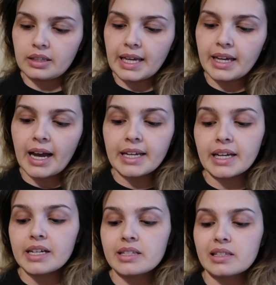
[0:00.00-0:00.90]
Like I
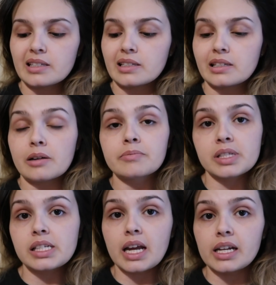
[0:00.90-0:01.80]
guess some
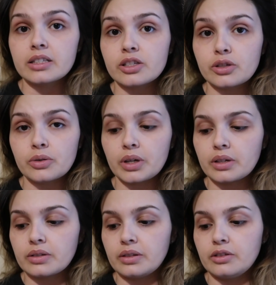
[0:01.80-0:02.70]
states you
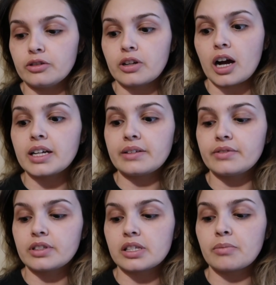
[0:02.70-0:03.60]
you're not
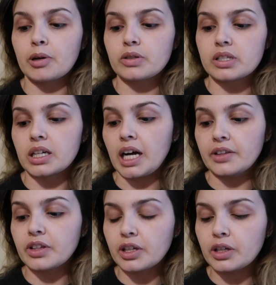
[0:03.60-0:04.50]
even supposed to cut the